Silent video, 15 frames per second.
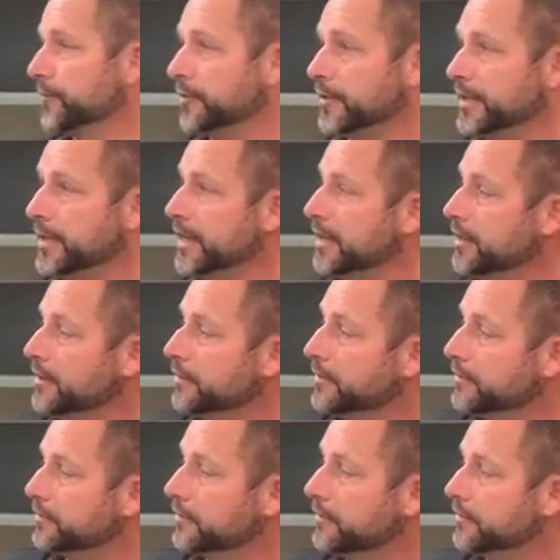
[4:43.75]
the
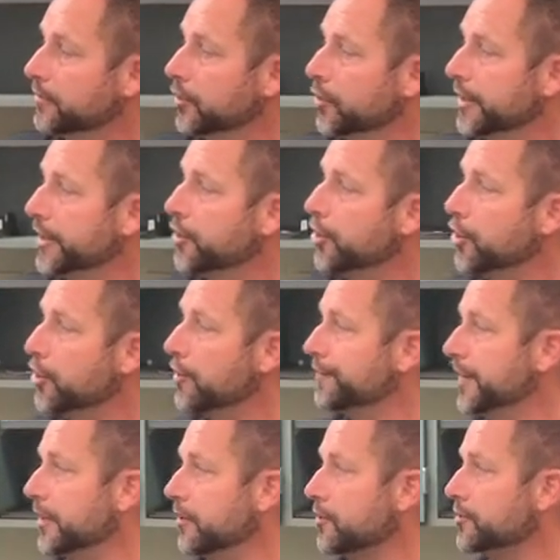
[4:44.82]
learning curve
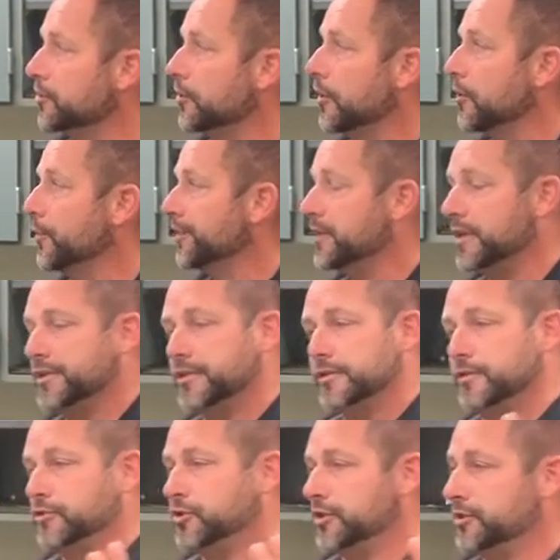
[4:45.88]
that goes along with
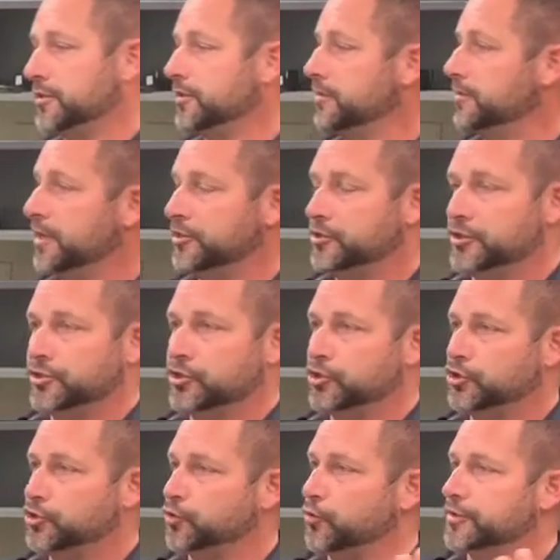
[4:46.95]
this, it just
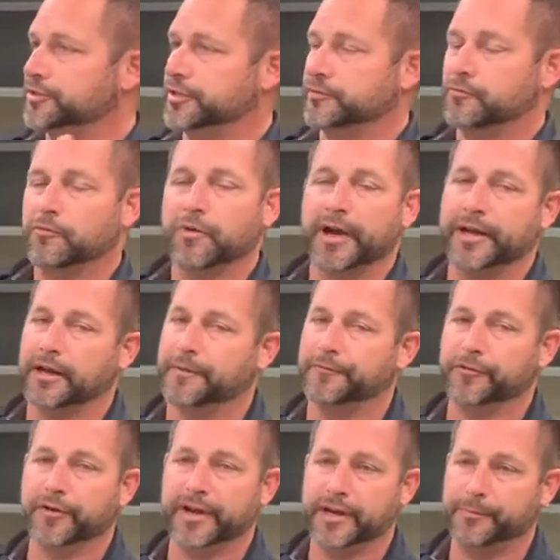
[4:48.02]
shortens it right up
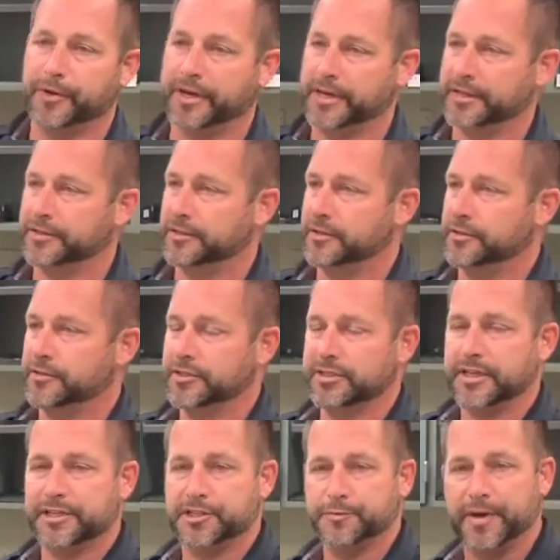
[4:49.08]
for anybody.
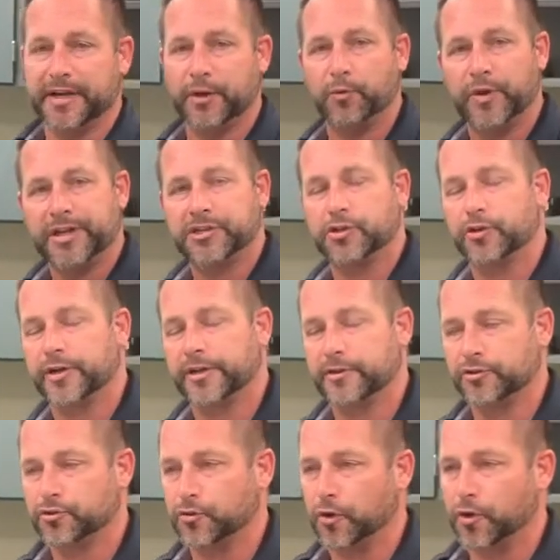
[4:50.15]
Instead of spending weeks learning
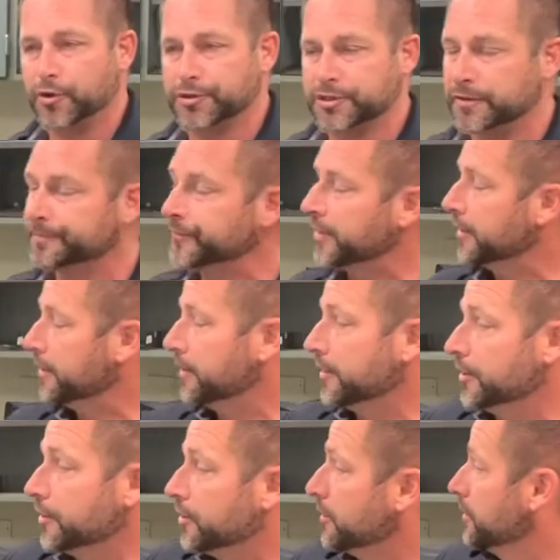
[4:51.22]
controls,
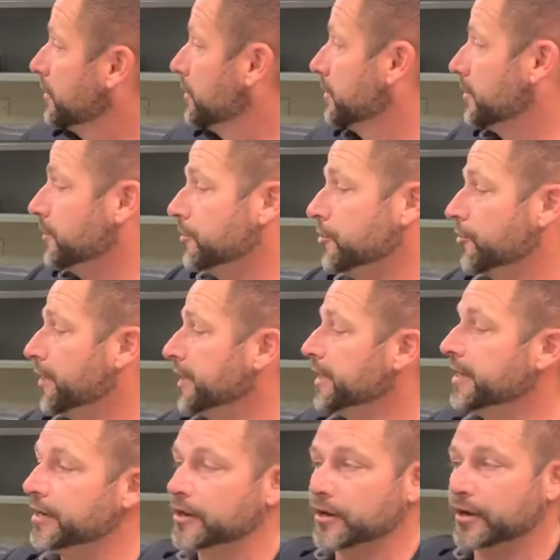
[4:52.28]
you're in
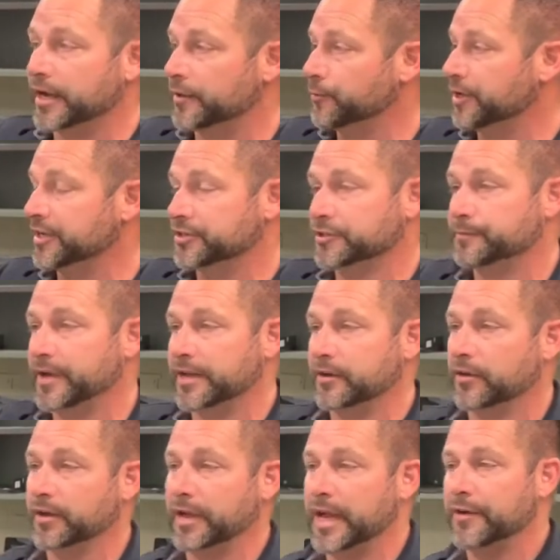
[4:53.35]
here and we can
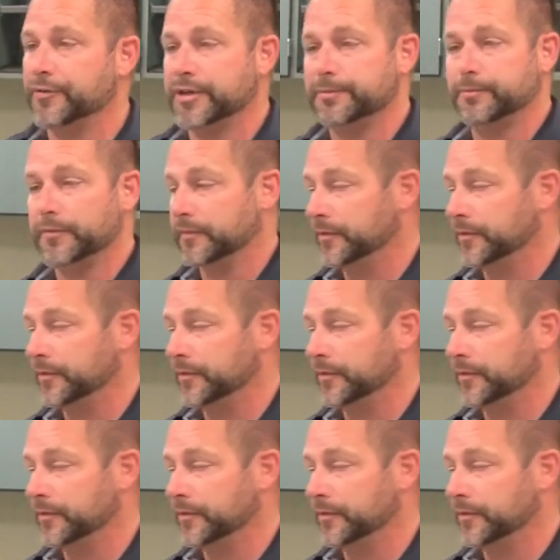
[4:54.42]
spend every